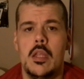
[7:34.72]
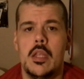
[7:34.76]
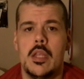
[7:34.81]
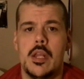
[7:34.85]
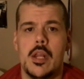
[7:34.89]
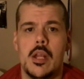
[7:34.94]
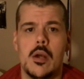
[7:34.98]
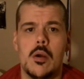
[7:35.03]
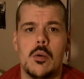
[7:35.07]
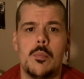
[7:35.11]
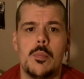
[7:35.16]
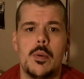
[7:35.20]
you
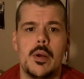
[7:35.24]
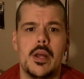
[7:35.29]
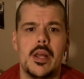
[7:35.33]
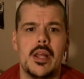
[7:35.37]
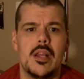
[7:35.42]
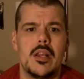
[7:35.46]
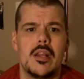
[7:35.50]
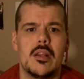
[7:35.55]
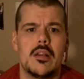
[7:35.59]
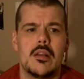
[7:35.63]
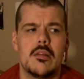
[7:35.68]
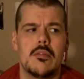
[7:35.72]
know,
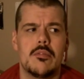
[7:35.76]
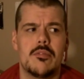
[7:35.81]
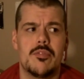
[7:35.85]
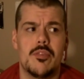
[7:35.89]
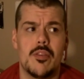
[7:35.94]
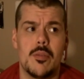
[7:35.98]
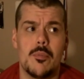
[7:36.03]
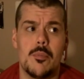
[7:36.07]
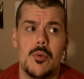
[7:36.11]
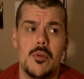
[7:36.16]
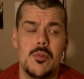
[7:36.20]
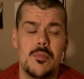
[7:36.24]
but for
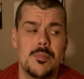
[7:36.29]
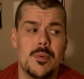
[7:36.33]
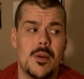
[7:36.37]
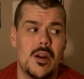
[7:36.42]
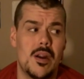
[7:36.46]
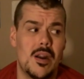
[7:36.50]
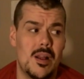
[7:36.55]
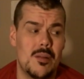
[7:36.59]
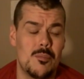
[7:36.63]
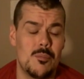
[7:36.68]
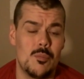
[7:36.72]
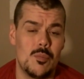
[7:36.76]
the most
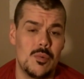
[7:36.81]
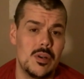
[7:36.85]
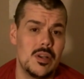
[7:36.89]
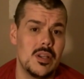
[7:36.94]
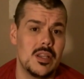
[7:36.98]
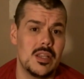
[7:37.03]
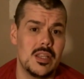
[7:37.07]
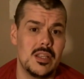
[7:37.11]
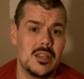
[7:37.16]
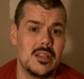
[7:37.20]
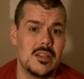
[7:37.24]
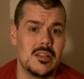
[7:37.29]
part, I'm
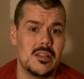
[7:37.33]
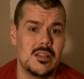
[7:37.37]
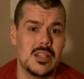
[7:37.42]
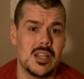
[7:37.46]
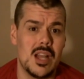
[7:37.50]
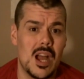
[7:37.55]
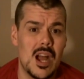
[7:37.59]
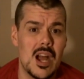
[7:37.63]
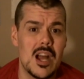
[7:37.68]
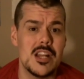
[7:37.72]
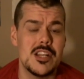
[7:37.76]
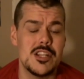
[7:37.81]
really
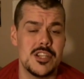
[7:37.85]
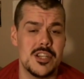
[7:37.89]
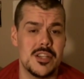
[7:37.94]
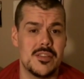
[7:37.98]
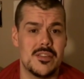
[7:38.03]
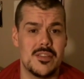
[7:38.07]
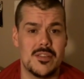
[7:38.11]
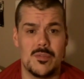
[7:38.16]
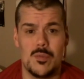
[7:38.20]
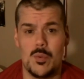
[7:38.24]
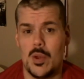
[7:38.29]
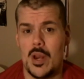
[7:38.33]

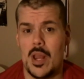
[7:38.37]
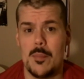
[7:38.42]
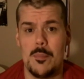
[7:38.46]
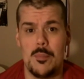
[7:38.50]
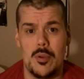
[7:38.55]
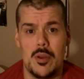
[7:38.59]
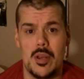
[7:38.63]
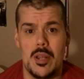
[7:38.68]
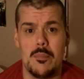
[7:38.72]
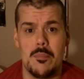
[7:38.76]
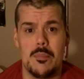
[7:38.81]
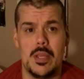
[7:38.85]
conscious of what I
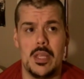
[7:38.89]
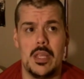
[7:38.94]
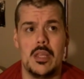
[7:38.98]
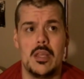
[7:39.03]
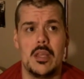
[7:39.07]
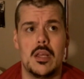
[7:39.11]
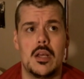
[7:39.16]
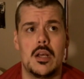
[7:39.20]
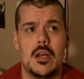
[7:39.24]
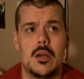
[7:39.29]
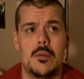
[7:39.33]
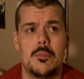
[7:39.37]
put in me.
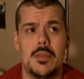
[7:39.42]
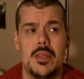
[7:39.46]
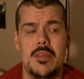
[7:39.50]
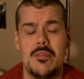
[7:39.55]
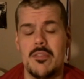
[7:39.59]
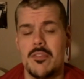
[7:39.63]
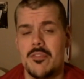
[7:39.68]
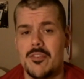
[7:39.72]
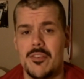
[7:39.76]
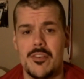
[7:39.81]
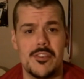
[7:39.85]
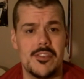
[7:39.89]

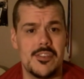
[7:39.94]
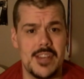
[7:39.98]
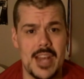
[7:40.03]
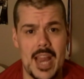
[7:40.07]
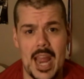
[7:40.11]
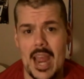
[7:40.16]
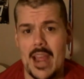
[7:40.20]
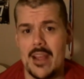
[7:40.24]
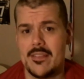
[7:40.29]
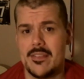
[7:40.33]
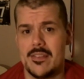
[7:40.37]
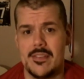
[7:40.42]
Even for
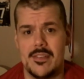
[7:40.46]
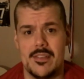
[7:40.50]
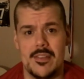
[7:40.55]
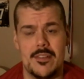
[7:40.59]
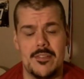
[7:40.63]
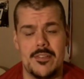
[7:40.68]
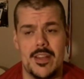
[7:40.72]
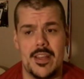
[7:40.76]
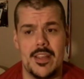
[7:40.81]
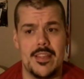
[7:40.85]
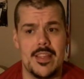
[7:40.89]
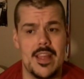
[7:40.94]
snacks and
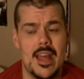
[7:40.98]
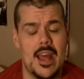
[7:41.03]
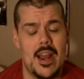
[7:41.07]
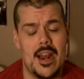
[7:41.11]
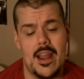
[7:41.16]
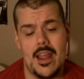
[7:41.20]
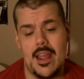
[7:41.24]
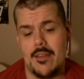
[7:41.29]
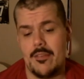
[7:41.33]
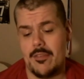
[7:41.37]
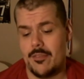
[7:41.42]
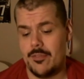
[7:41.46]
stuff like that,
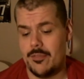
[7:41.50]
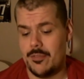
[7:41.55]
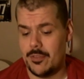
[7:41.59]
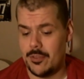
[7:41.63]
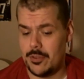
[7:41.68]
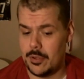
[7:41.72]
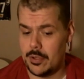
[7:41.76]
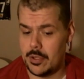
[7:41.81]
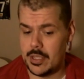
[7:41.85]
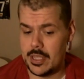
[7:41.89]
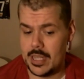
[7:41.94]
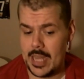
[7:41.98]
I have a
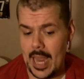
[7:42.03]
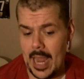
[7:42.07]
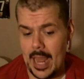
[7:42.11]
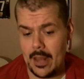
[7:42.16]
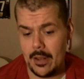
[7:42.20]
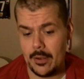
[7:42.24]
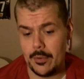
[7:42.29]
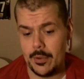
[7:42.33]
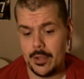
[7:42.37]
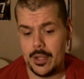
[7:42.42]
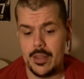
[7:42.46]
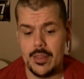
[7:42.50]
certain
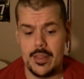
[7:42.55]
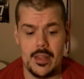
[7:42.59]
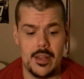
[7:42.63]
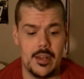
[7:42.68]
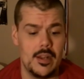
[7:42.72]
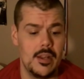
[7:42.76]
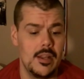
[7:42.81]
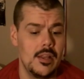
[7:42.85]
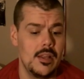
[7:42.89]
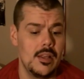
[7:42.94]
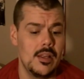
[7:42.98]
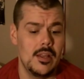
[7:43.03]
calorie that
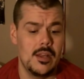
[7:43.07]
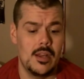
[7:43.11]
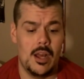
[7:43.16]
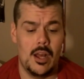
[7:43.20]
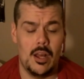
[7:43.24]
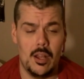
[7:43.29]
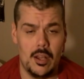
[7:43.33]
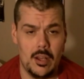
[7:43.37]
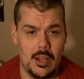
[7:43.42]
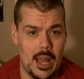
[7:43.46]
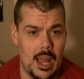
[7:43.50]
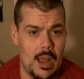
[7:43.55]

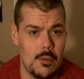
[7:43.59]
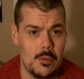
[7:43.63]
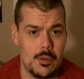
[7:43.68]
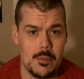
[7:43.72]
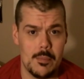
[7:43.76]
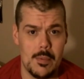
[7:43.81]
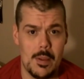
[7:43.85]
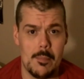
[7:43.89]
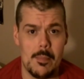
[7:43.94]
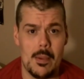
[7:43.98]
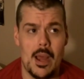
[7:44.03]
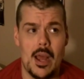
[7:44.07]
I'll allow into
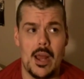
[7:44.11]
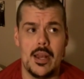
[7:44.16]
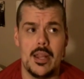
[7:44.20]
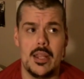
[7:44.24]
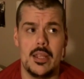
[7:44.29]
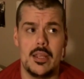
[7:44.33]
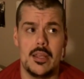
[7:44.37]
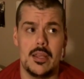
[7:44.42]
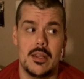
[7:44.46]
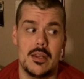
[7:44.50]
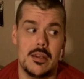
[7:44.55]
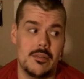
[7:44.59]
my body,
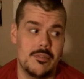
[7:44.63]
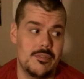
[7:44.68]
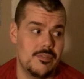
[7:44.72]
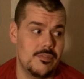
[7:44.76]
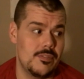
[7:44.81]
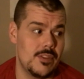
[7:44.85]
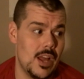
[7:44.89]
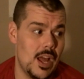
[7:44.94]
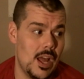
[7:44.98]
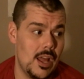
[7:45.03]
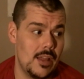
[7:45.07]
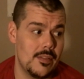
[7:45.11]
and
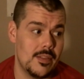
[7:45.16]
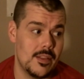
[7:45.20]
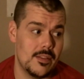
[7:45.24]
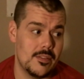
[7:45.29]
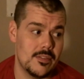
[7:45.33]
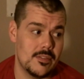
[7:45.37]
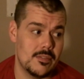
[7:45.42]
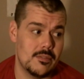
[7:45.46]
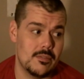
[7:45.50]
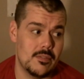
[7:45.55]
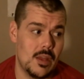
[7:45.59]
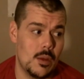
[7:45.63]
if not,
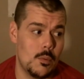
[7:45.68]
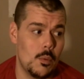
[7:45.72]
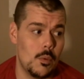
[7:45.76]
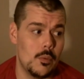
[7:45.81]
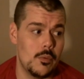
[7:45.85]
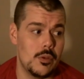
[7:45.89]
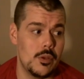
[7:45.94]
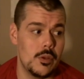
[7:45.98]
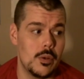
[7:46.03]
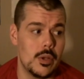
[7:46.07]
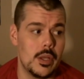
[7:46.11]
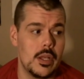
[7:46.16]
I
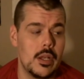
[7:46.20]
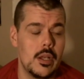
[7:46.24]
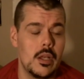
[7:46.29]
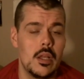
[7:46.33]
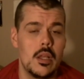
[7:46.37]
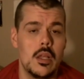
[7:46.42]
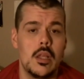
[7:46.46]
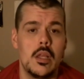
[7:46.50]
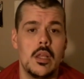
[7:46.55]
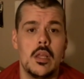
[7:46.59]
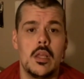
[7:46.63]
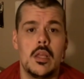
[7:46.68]
won't do it.
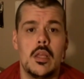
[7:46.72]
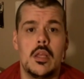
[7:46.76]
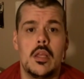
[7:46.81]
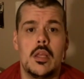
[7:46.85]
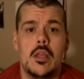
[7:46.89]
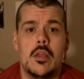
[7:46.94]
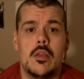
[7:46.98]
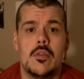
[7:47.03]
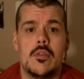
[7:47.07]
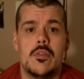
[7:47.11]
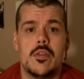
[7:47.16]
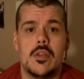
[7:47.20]

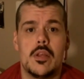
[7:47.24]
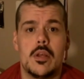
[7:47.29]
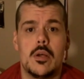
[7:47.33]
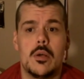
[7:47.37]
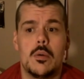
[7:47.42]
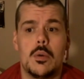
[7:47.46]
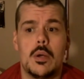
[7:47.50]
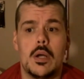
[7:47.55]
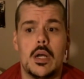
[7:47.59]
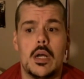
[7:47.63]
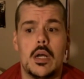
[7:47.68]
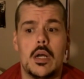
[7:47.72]

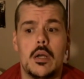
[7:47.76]
So